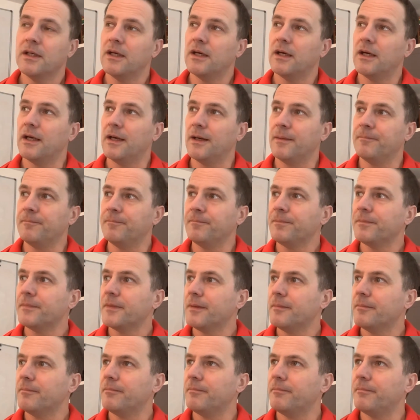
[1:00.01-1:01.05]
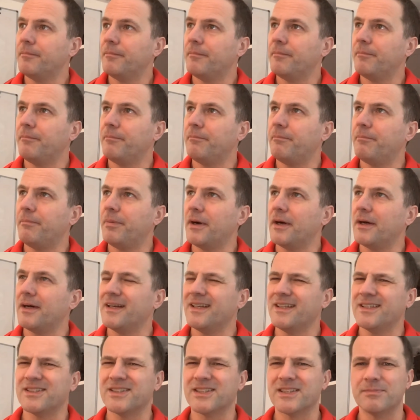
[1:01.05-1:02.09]
but
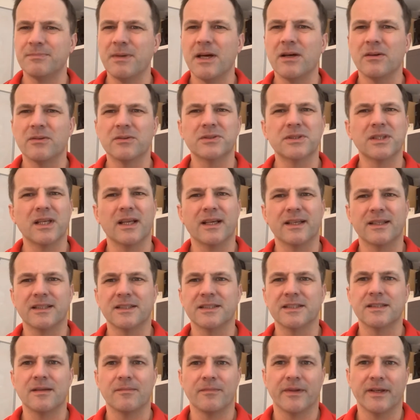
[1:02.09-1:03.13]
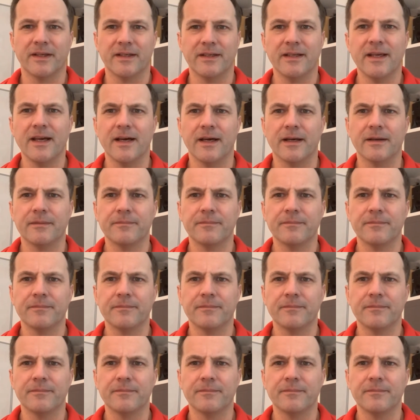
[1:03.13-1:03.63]
it smells like there's something in the air.